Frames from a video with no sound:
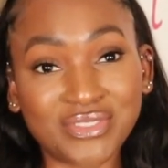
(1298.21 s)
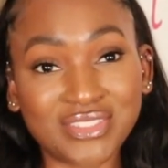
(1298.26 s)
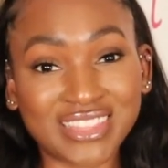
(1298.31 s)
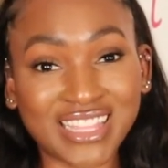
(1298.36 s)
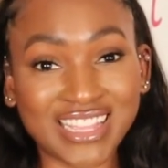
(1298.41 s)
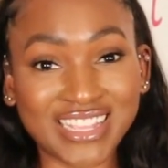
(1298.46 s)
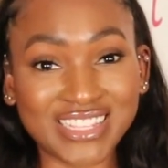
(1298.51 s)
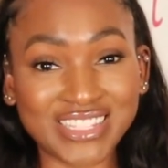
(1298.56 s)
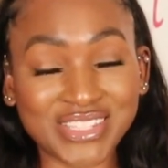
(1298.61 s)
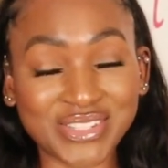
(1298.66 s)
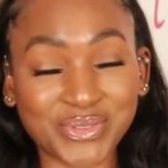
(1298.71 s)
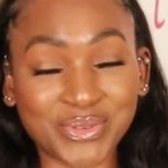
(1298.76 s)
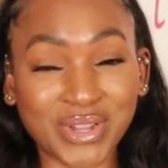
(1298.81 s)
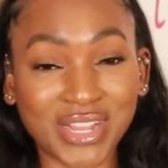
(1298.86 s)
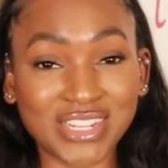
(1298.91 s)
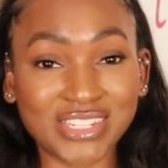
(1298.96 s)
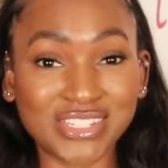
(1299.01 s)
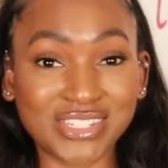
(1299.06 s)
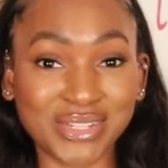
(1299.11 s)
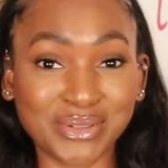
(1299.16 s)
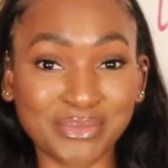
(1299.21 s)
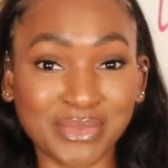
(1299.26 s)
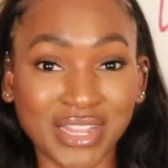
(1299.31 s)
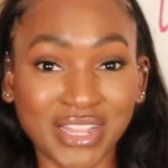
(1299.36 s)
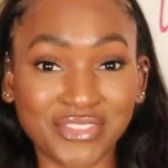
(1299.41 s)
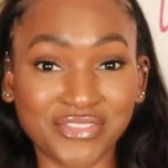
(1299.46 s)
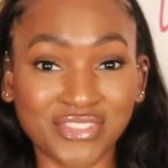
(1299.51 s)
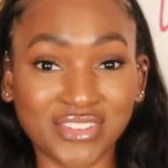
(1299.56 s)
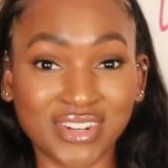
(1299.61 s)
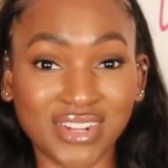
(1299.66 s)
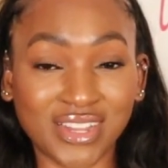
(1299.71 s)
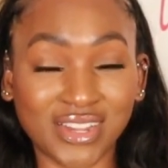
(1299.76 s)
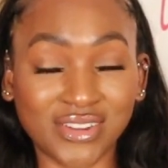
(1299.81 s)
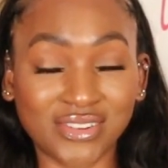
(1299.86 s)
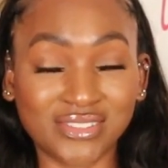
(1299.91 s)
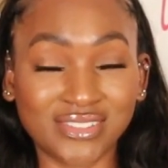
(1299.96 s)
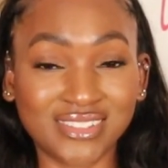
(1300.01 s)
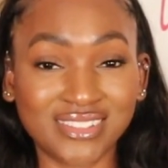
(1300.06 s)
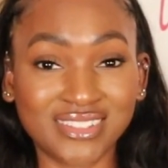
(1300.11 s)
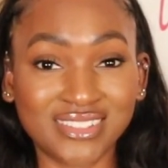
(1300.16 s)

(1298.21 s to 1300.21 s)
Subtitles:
Thanks for watching. Bye for now.